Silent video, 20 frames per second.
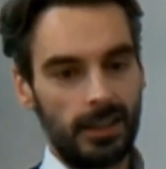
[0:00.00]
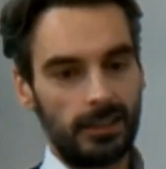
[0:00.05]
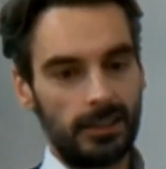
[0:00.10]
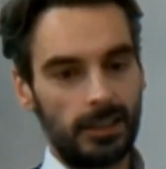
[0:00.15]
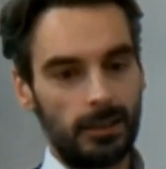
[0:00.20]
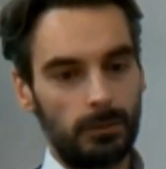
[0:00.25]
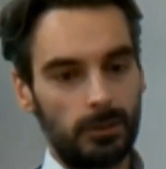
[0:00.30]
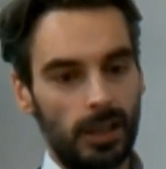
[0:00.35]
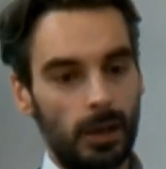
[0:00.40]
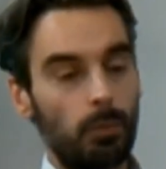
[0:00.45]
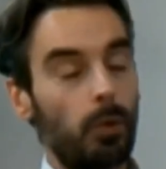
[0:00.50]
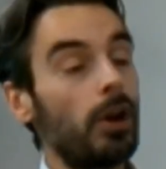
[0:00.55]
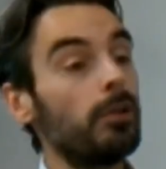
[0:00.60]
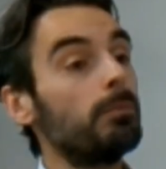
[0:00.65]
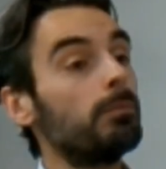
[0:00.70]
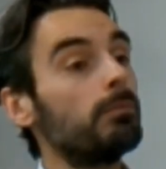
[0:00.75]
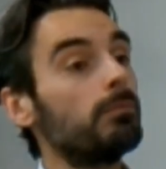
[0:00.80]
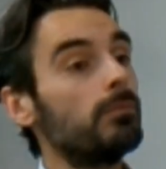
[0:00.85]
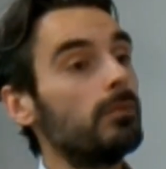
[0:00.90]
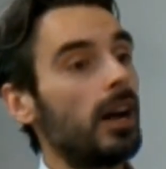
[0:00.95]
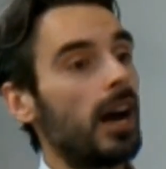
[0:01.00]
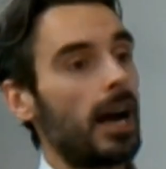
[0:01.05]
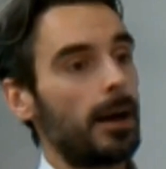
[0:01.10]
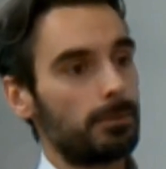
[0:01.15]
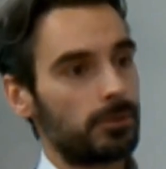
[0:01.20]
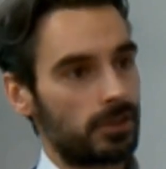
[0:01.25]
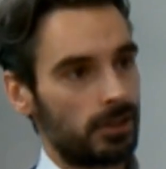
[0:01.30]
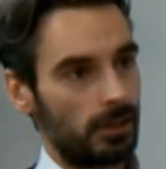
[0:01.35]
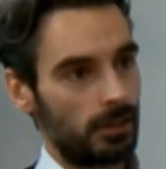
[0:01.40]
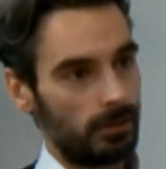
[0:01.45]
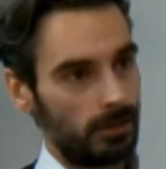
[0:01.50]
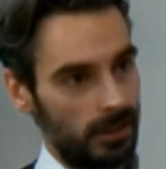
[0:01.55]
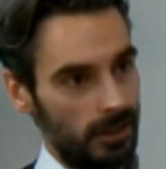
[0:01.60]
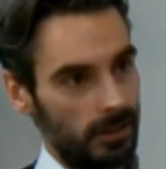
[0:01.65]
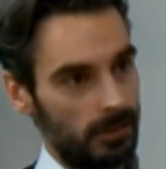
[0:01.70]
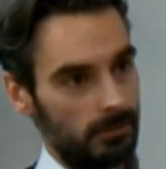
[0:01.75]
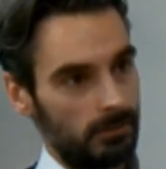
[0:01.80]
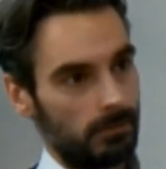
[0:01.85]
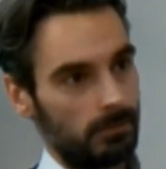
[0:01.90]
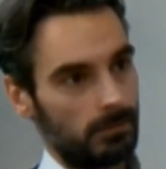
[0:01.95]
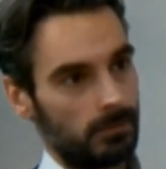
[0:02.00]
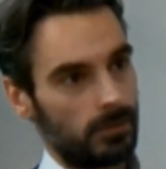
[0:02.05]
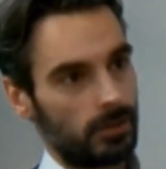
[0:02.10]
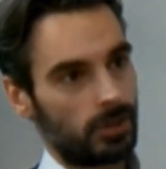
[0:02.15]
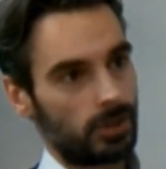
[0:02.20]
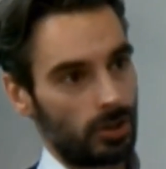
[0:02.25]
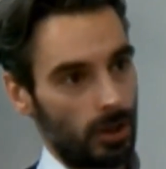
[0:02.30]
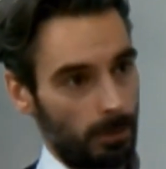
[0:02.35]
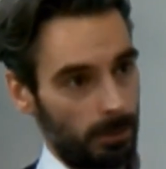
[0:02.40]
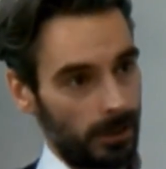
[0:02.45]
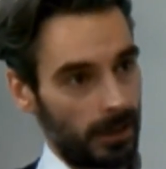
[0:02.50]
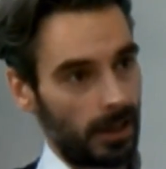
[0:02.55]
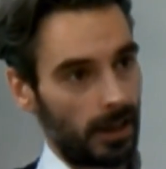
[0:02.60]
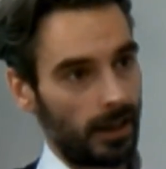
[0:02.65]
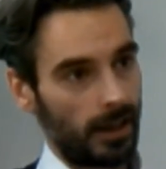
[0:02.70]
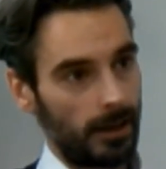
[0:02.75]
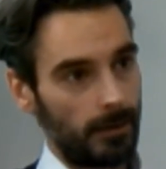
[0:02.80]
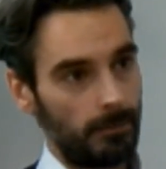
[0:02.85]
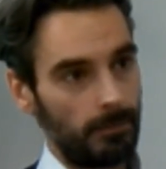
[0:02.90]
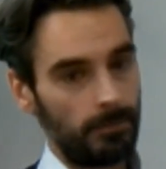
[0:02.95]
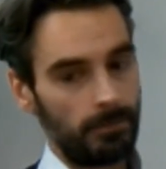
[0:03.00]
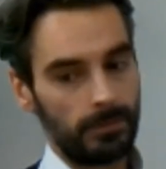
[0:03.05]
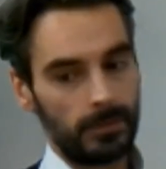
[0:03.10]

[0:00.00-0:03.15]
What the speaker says: they won't absolutely stop a claim,